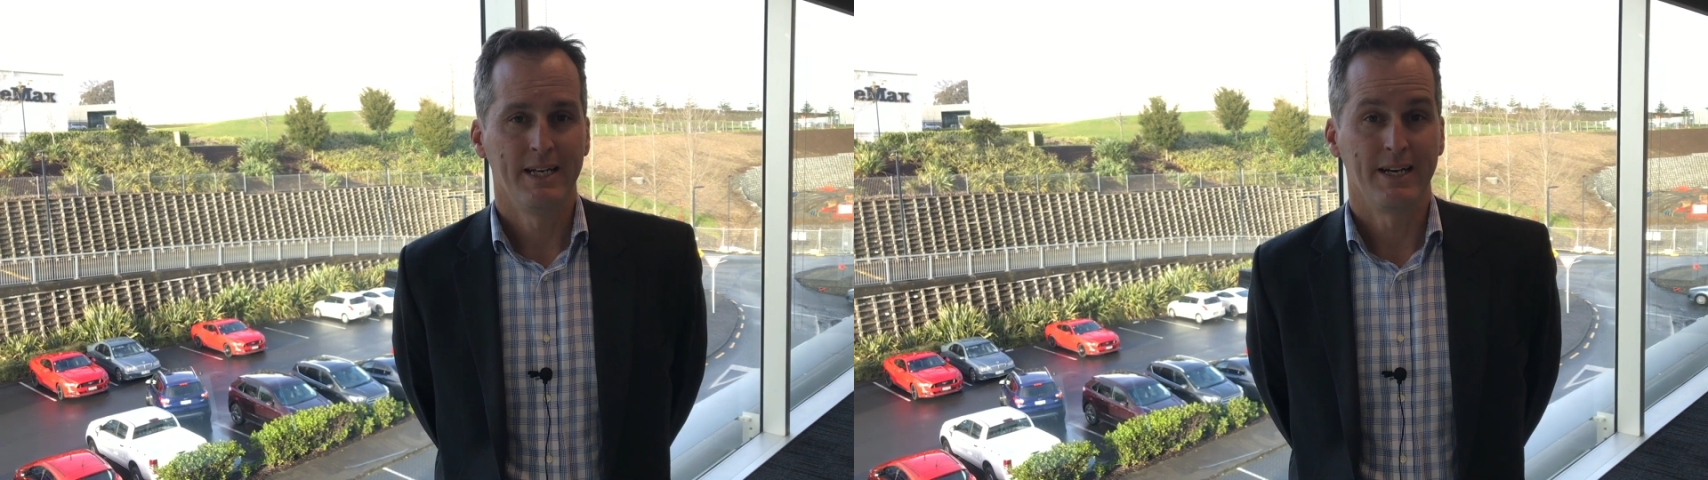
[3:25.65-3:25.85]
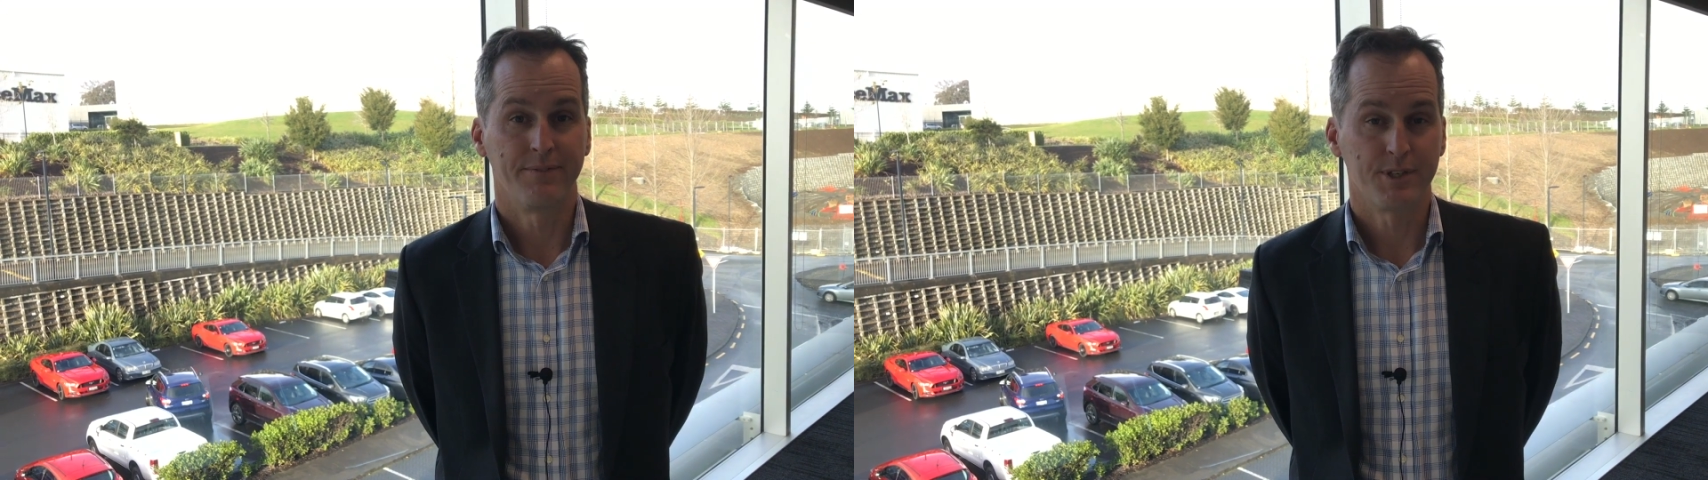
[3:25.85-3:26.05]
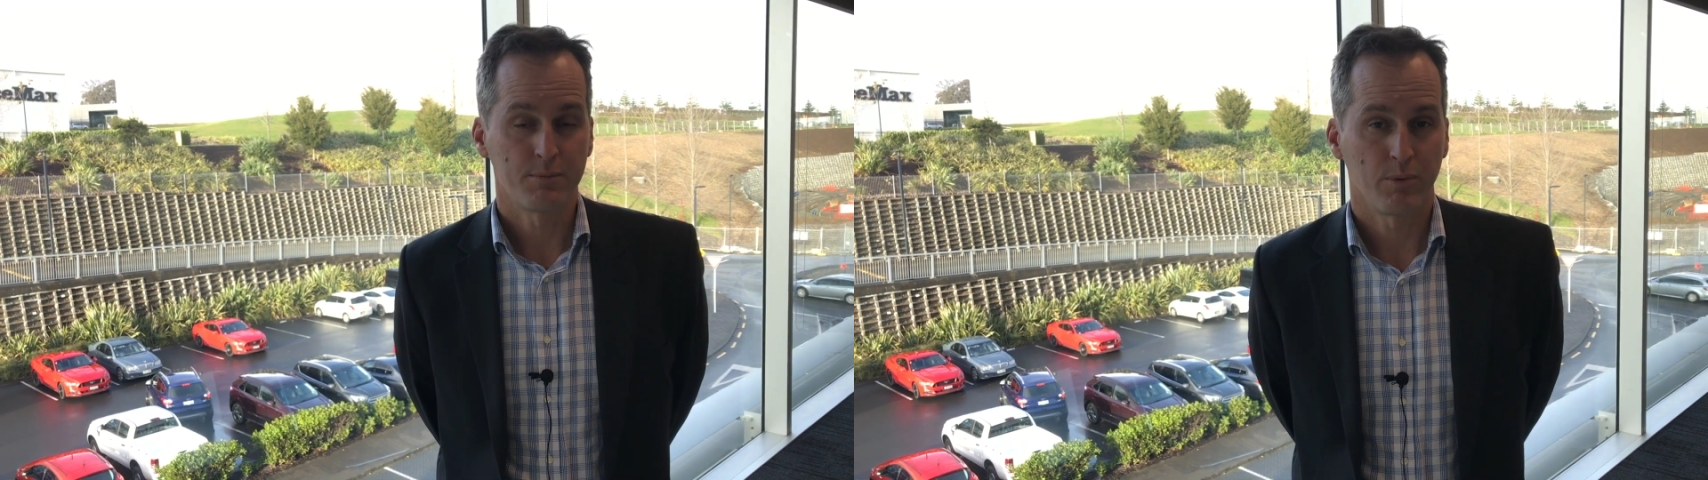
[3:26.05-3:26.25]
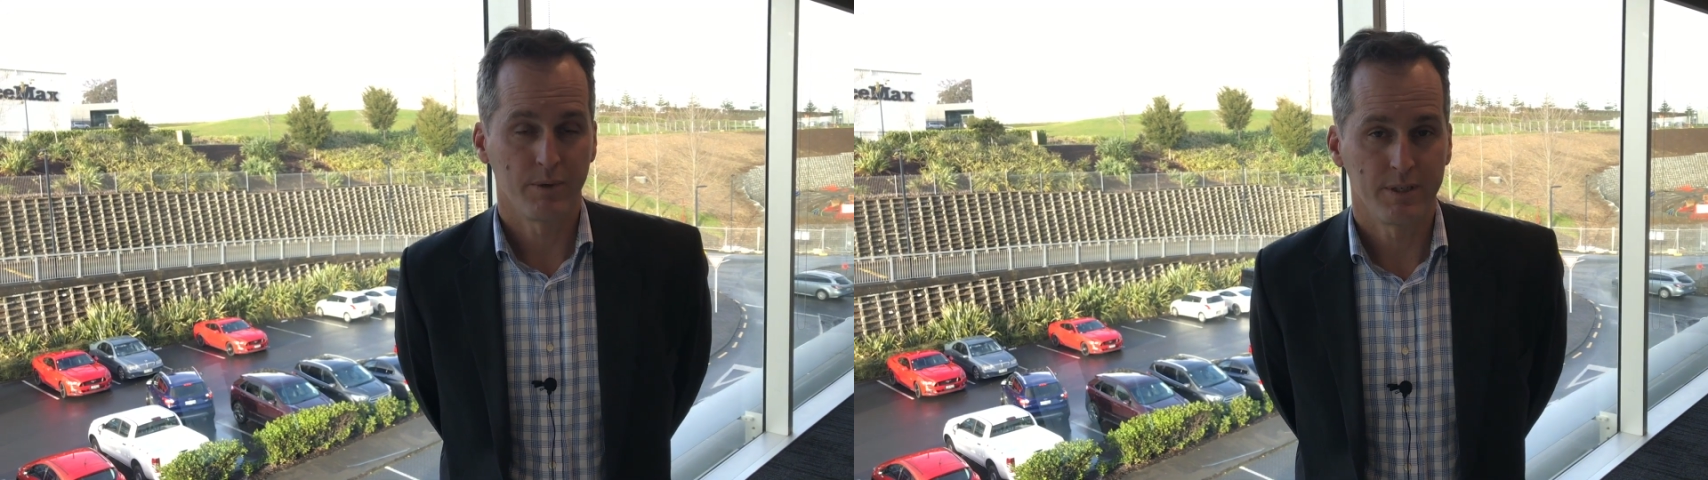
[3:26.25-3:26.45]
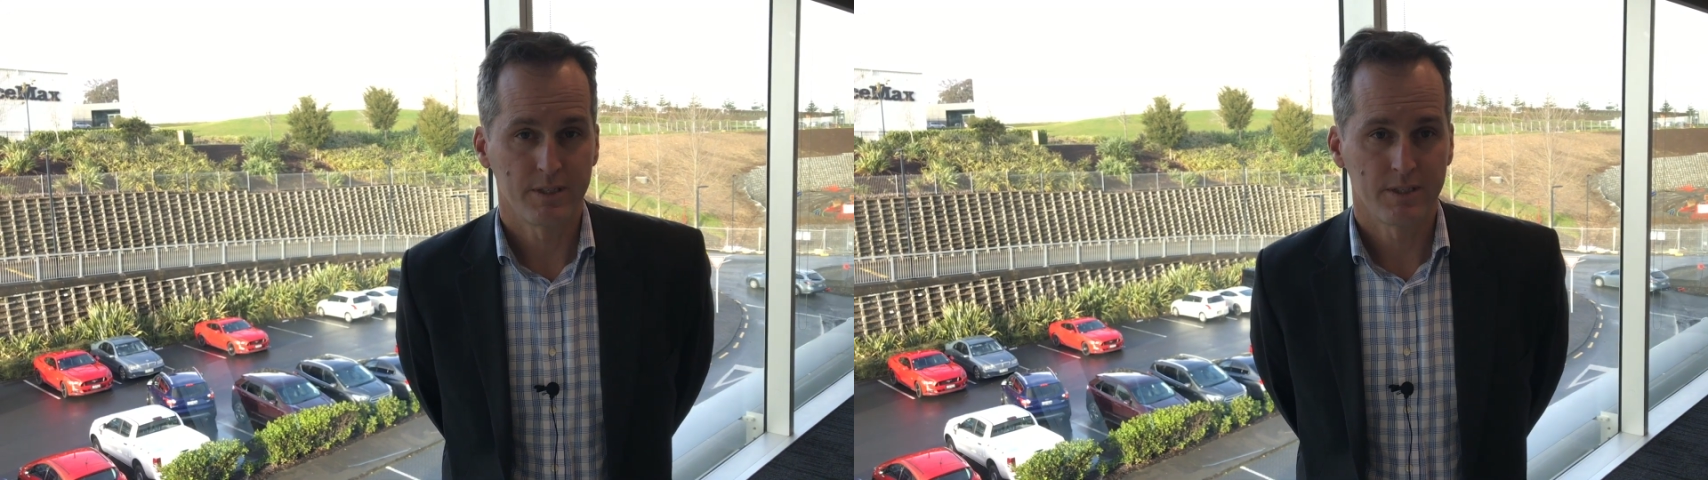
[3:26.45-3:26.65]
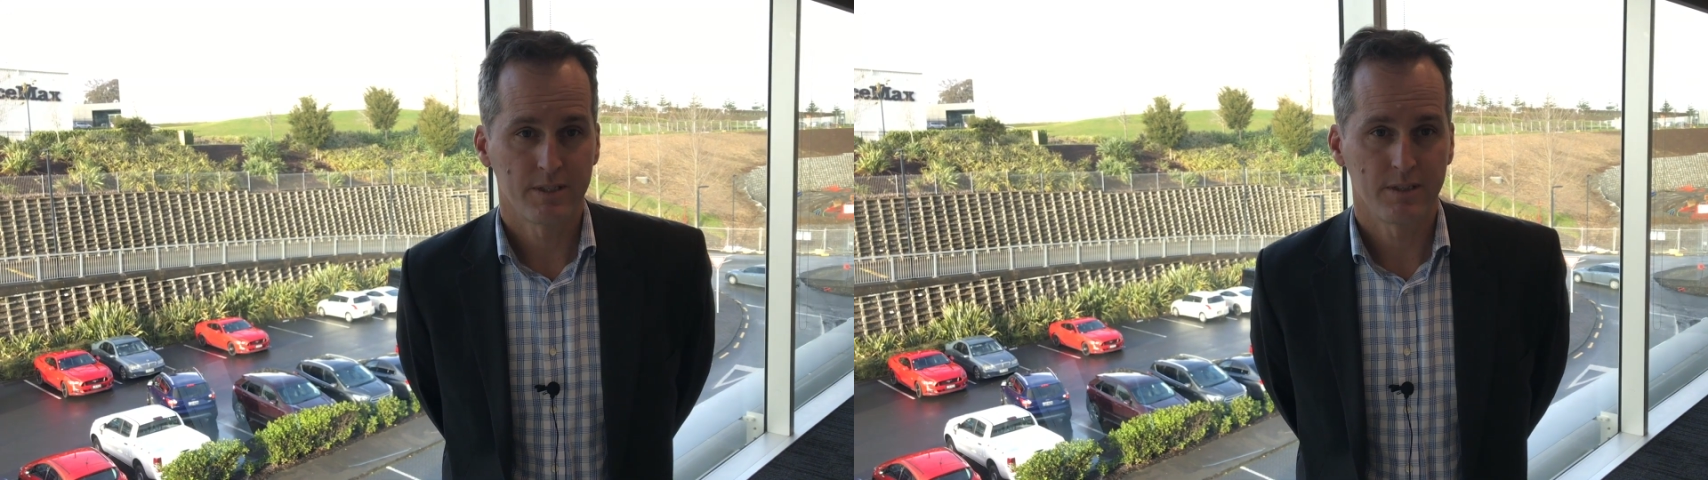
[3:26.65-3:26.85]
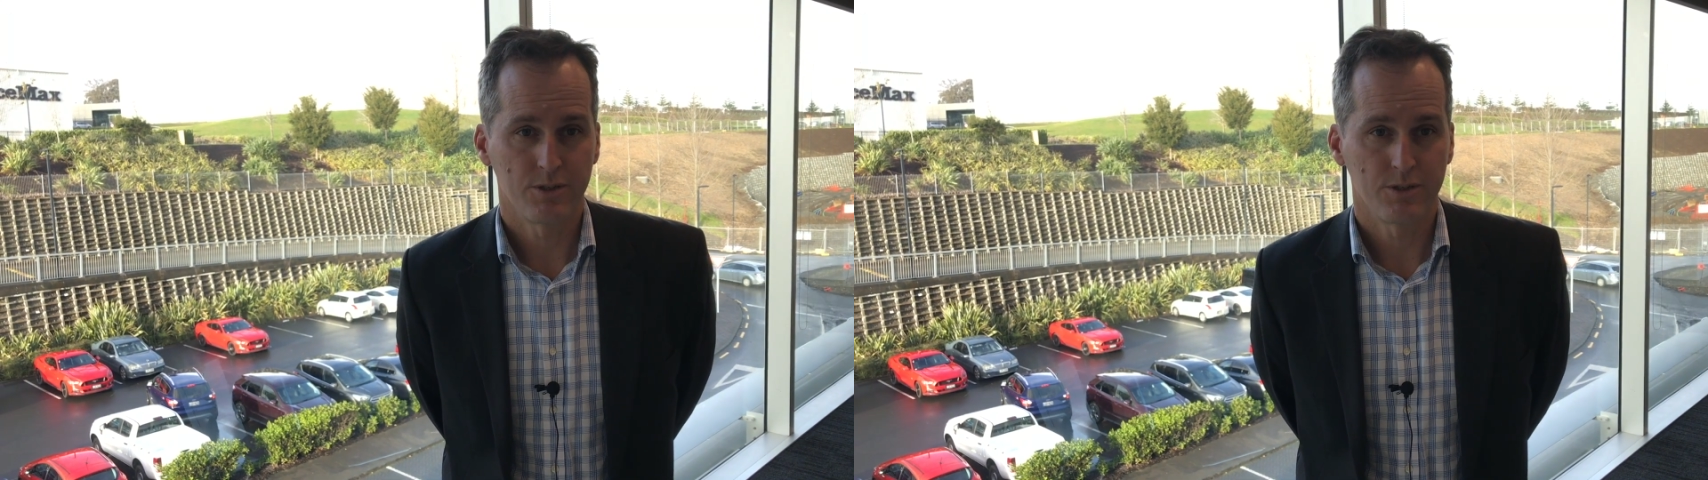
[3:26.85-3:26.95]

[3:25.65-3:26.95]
at this point